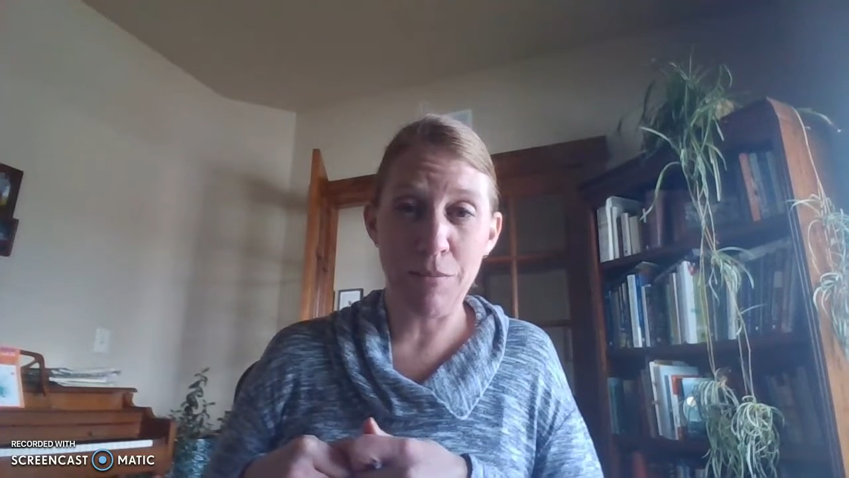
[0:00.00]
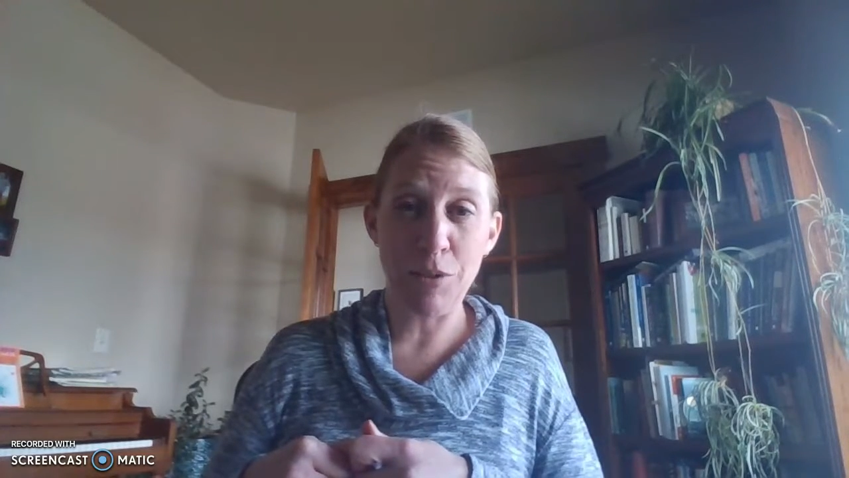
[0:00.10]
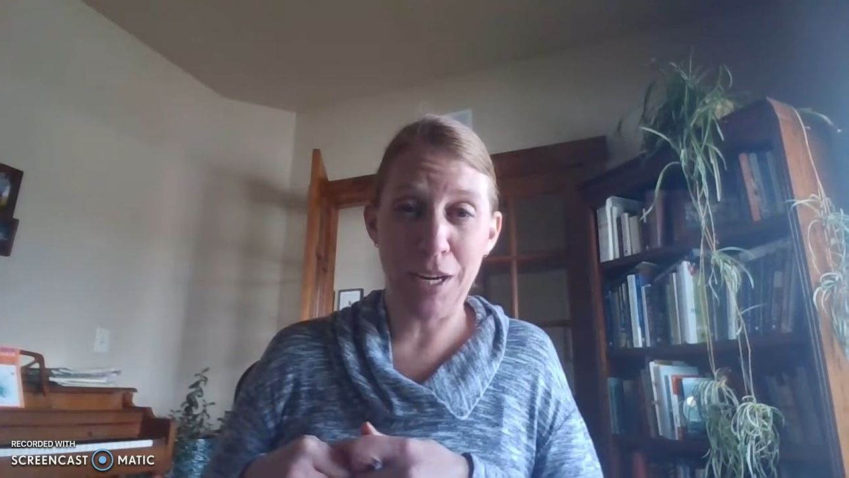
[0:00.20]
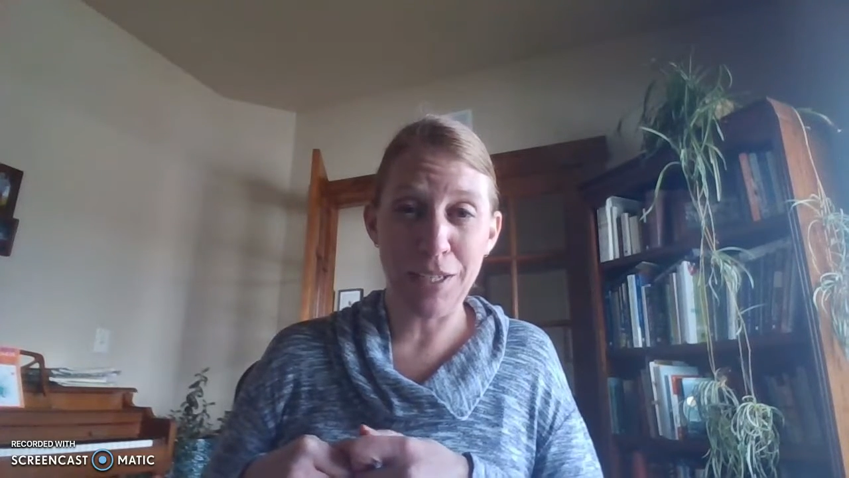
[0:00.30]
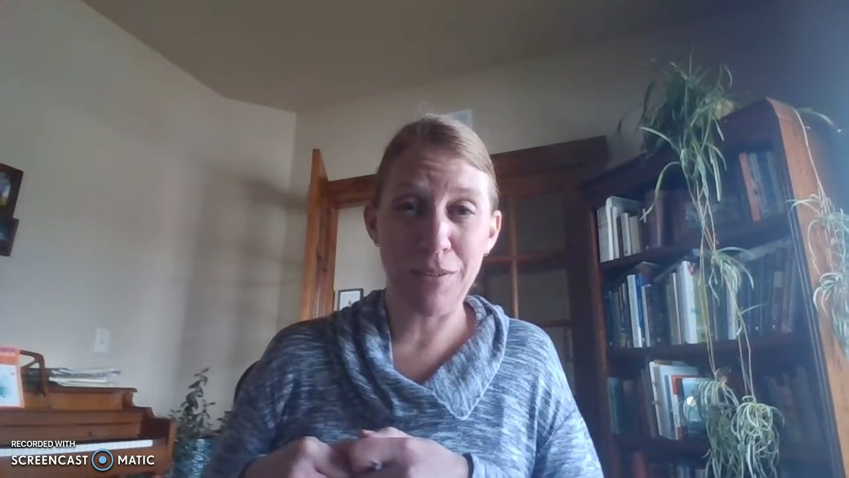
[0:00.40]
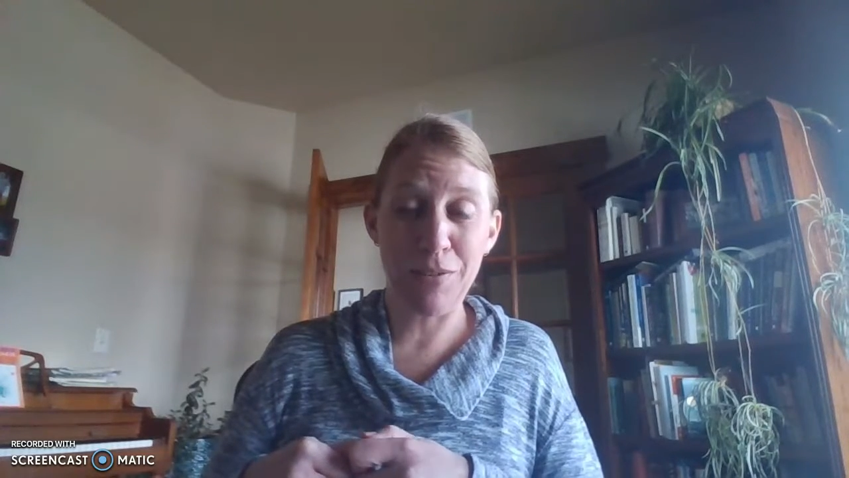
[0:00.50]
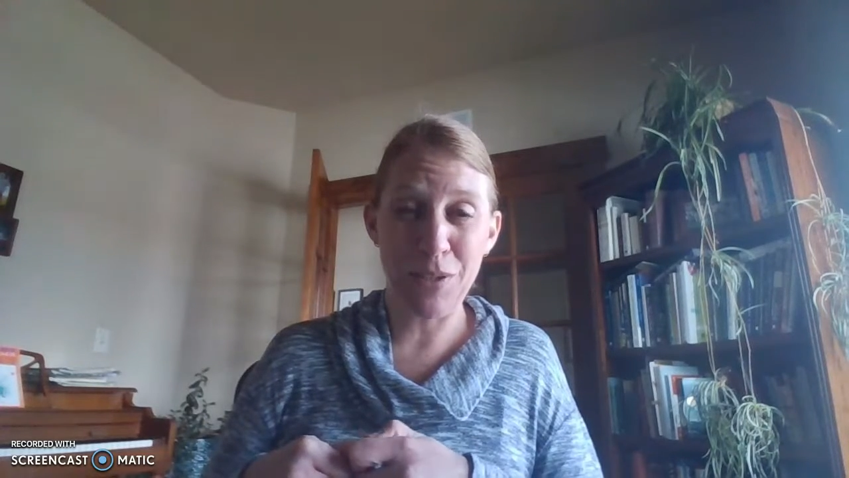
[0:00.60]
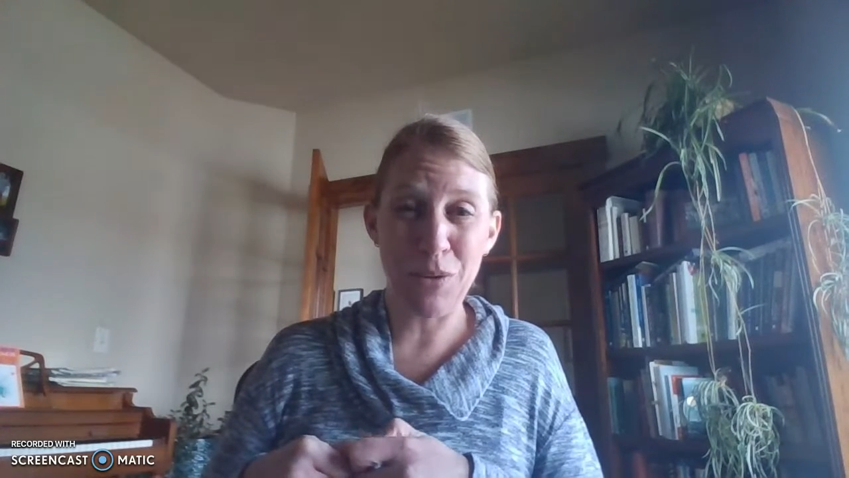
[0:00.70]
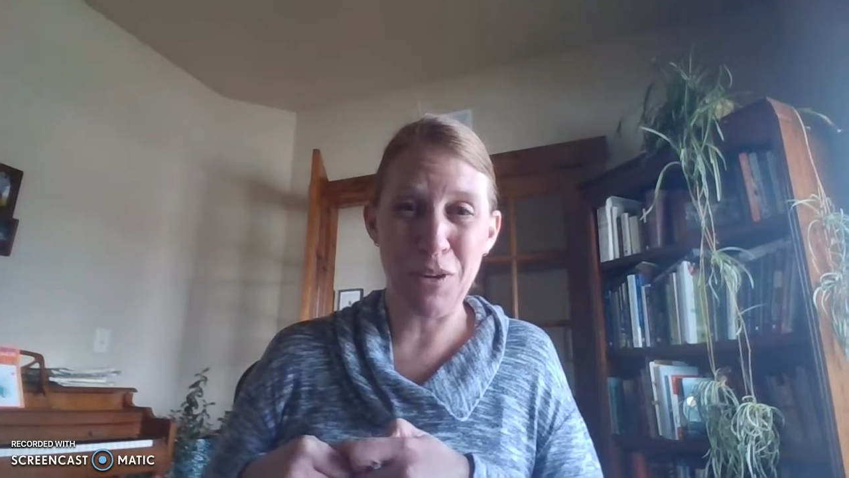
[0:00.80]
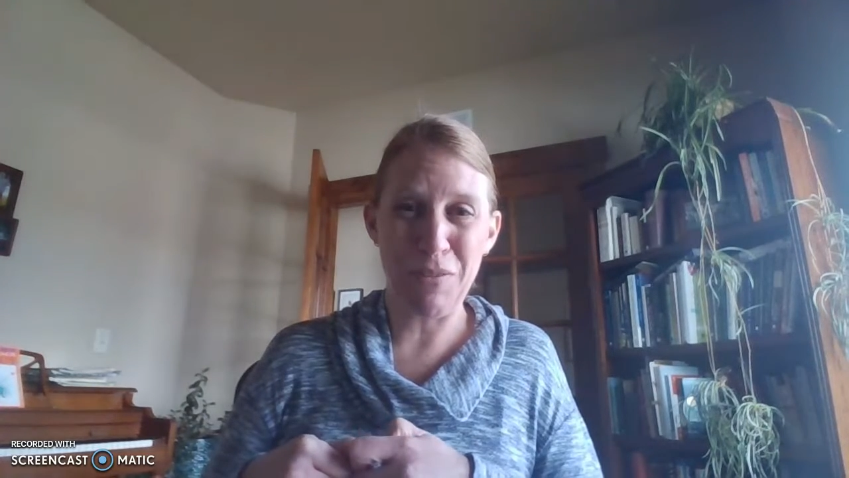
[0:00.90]
objectives
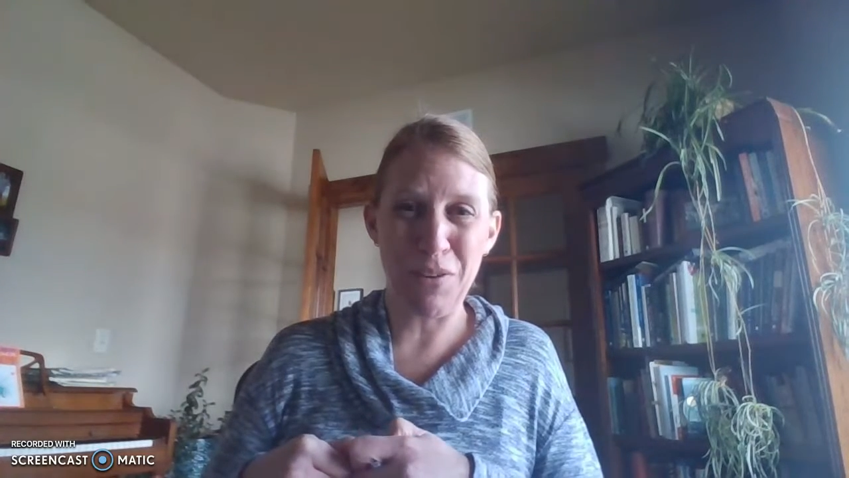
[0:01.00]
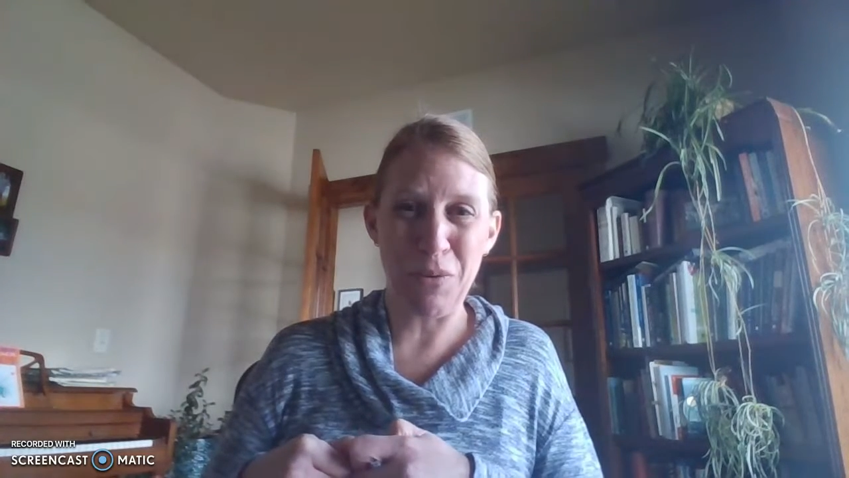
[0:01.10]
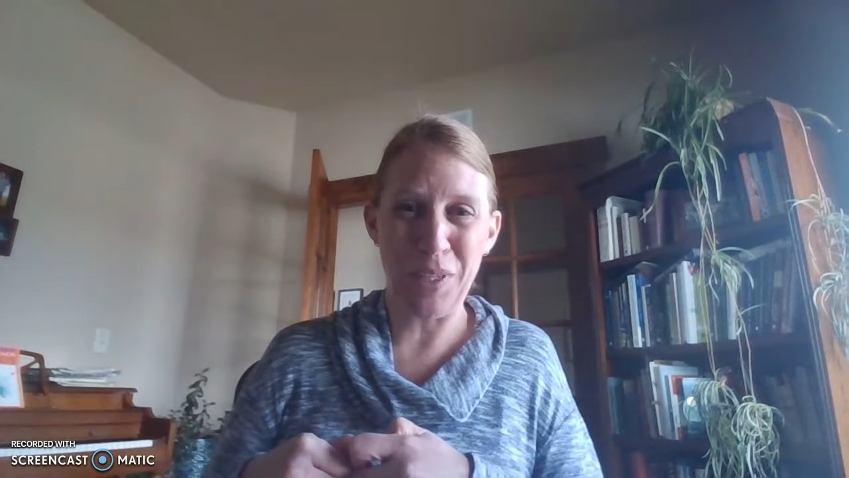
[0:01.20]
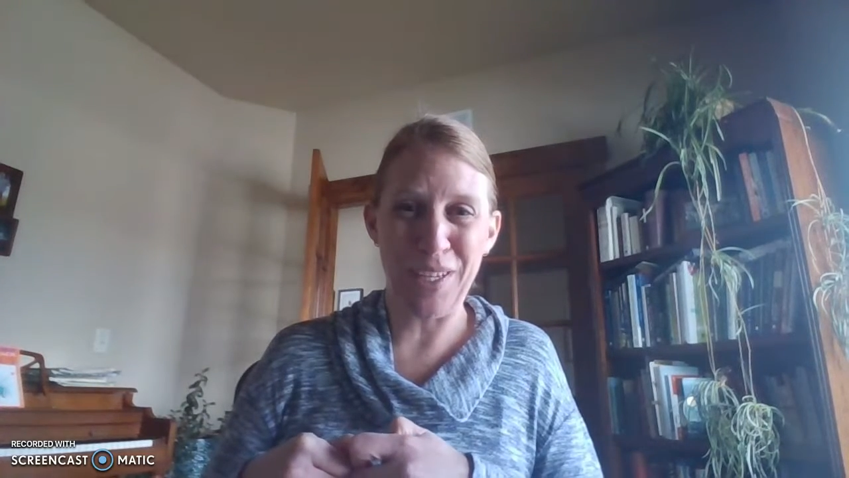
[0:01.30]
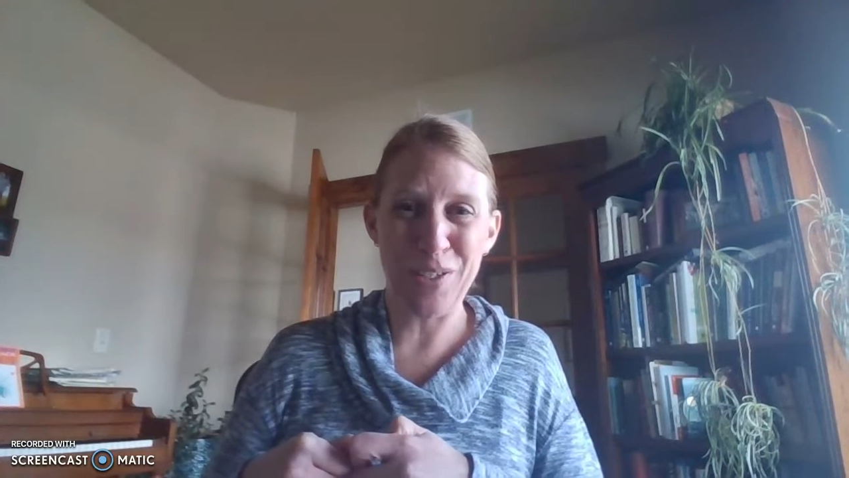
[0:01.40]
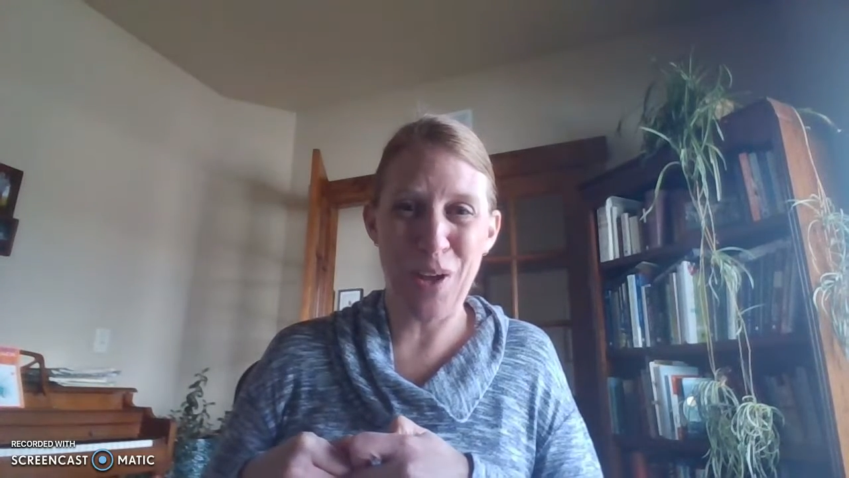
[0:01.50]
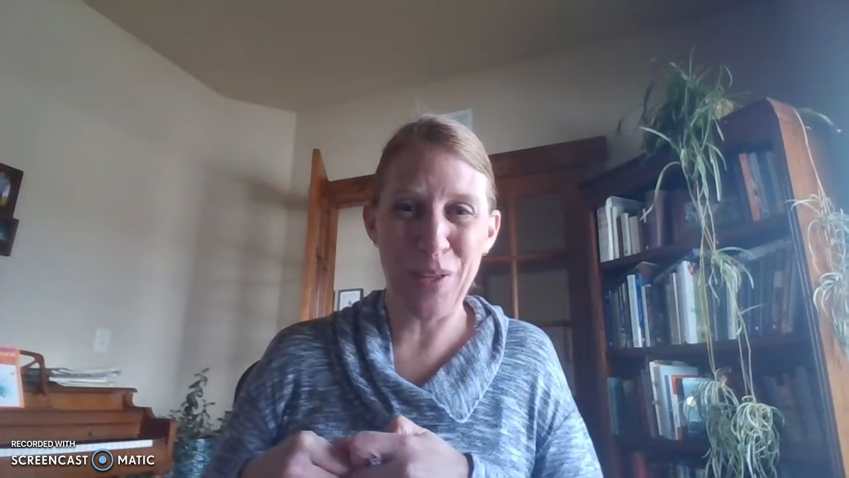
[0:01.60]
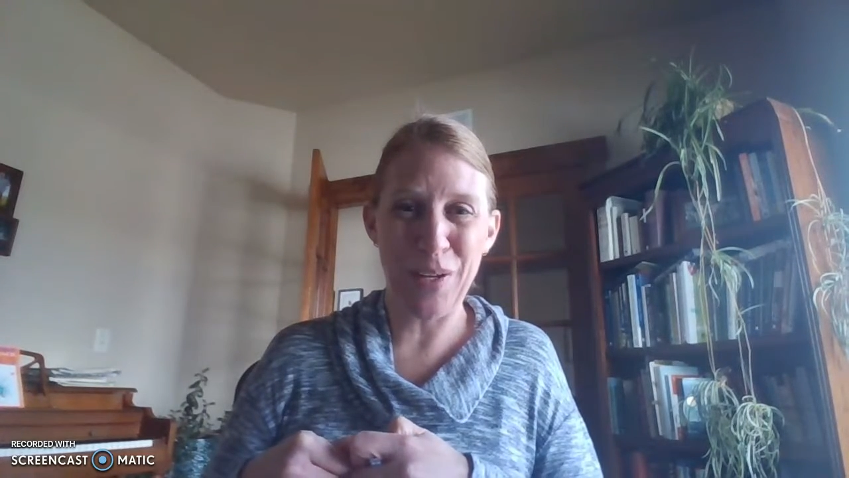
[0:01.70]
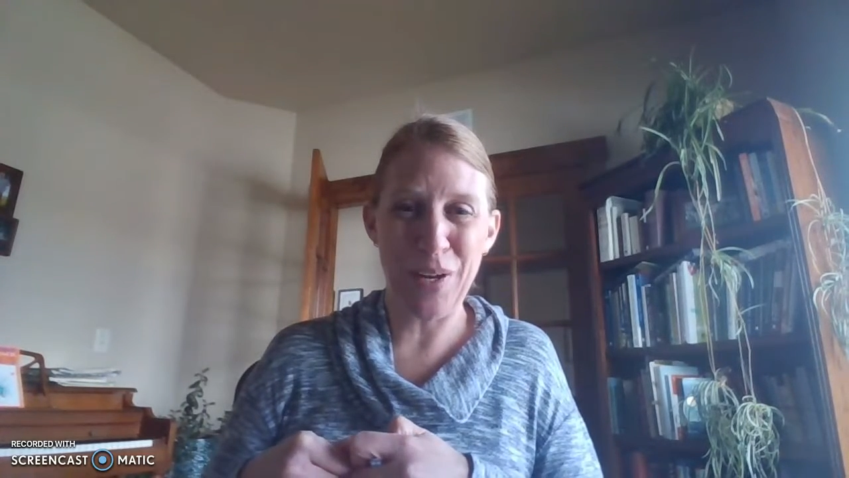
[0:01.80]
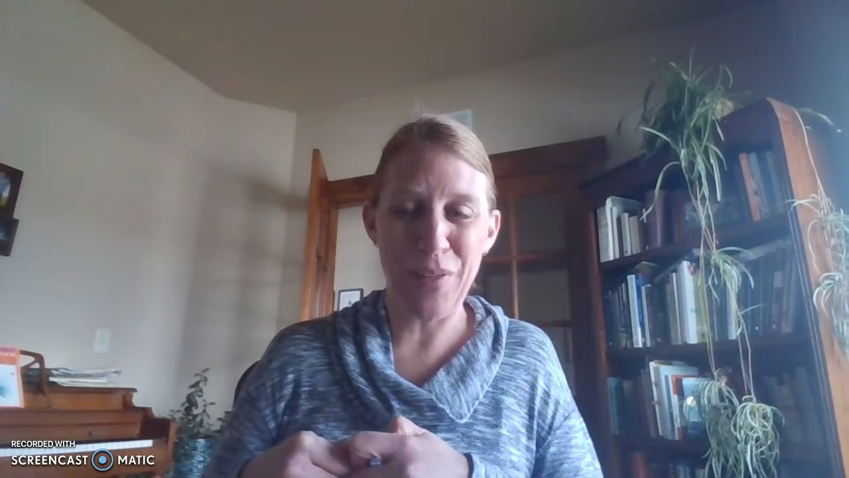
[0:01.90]
so you can feel really
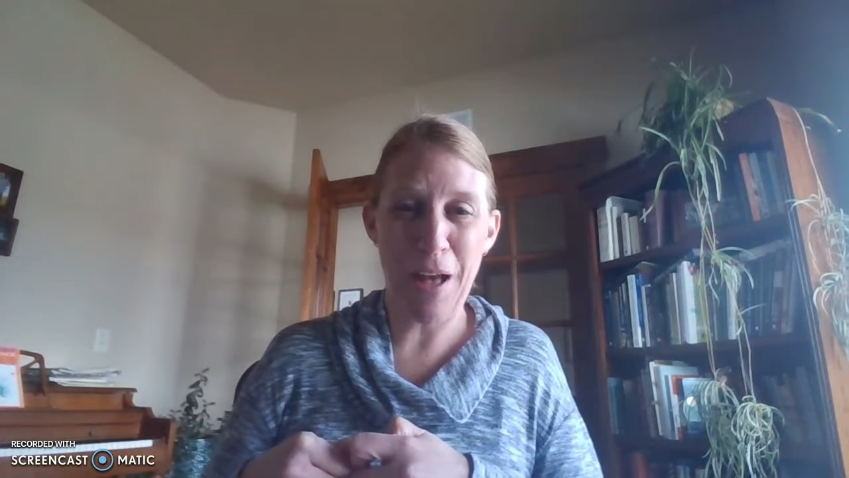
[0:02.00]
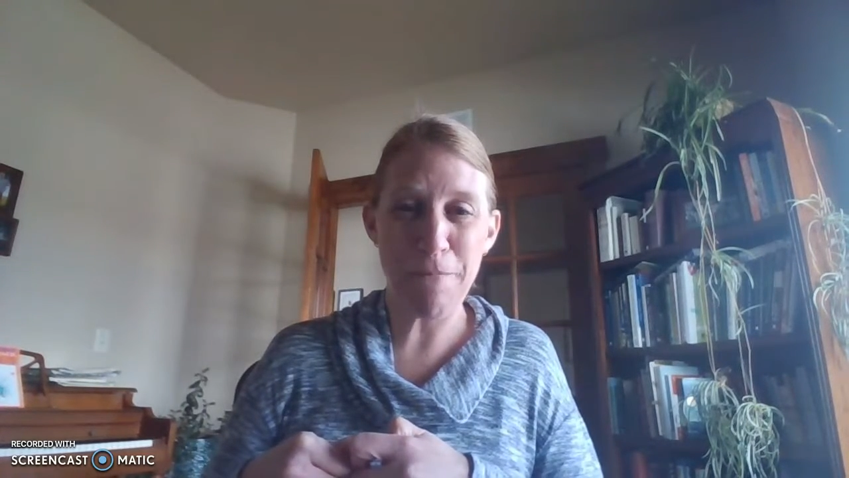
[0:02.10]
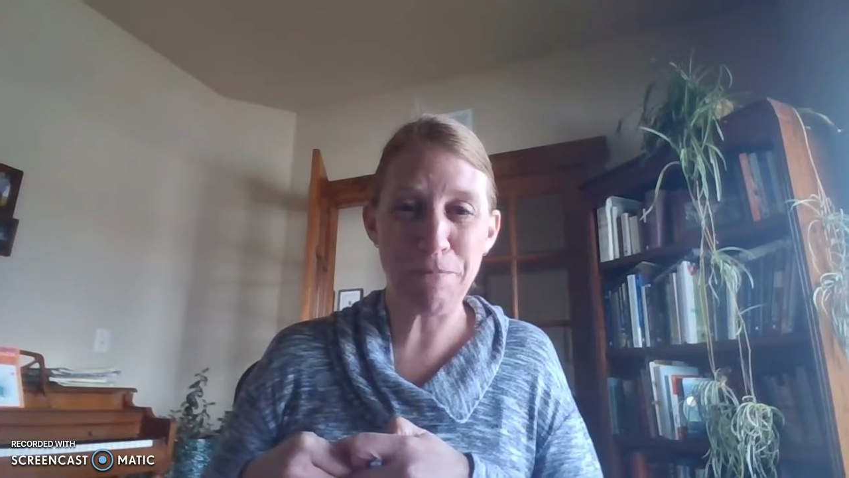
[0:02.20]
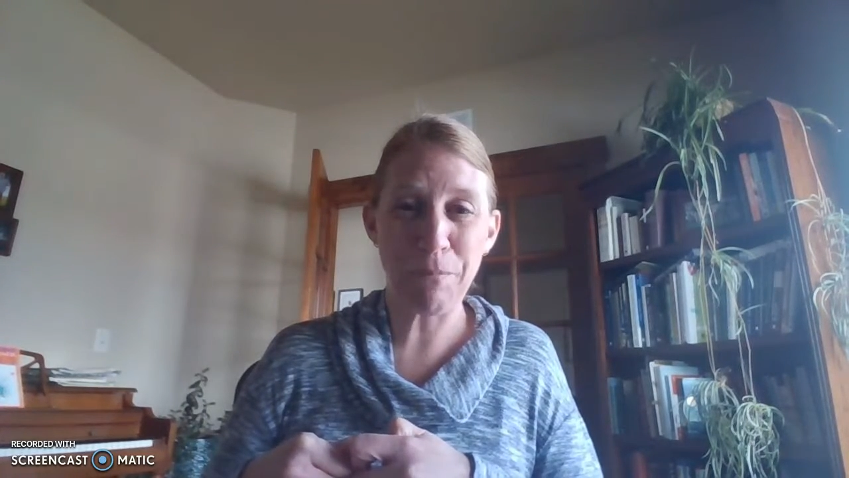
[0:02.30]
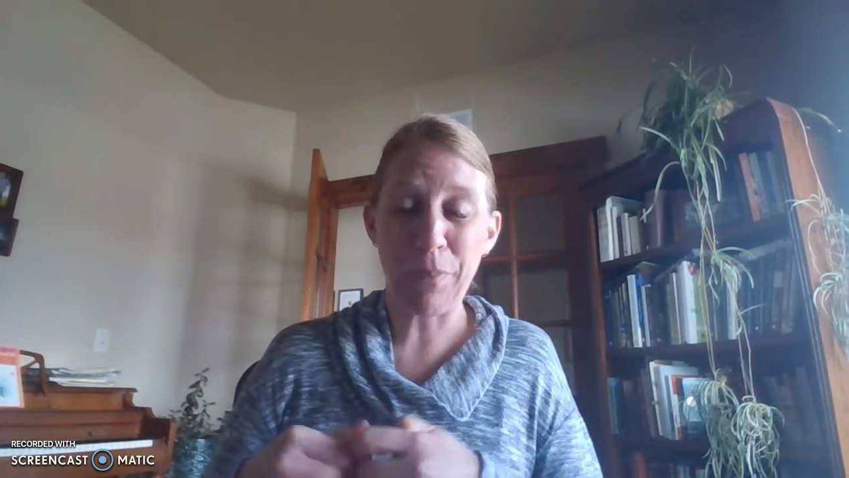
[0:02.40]
solid on that.